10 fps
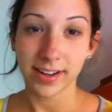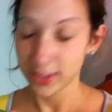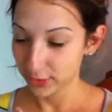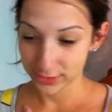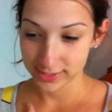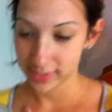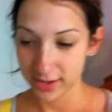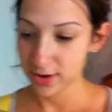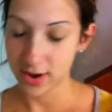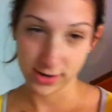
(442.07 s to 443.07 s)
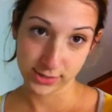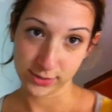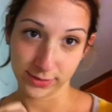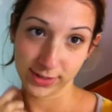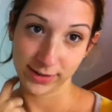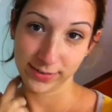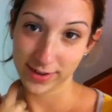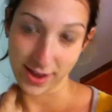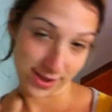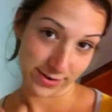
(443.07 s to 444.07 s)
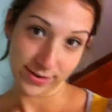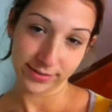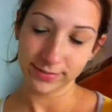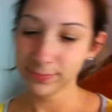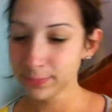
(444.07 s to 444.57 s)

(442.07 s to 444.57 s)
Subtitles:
I looked not so cute at all.